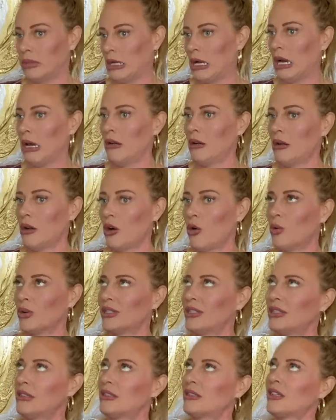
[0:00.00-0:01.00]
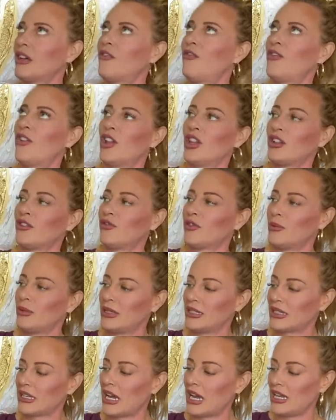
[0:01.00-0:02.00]
I don't know, what's this stuff falling from the
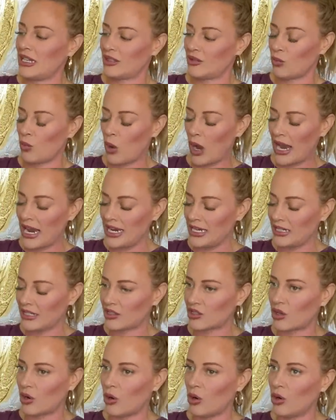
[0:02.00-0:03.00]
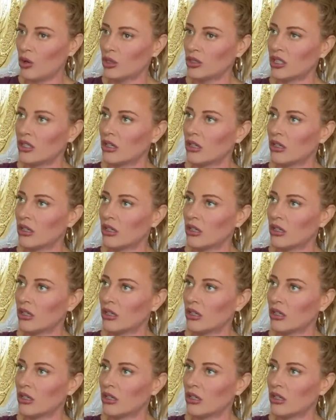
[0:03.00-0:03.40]
sky? It's white and it's cold.